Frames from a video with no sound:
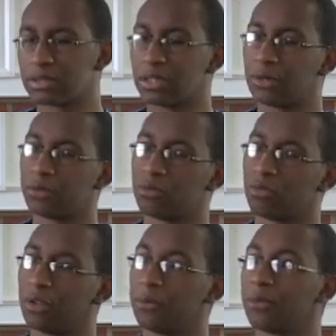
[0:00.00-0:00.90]
So,
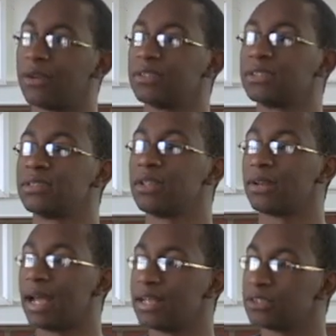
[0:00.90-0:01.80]
well, when I was still in
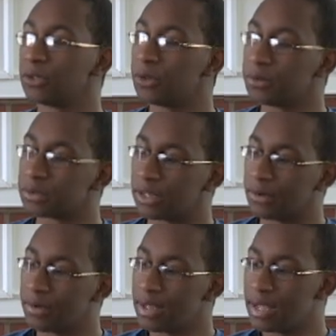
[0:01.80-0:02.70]
high school, so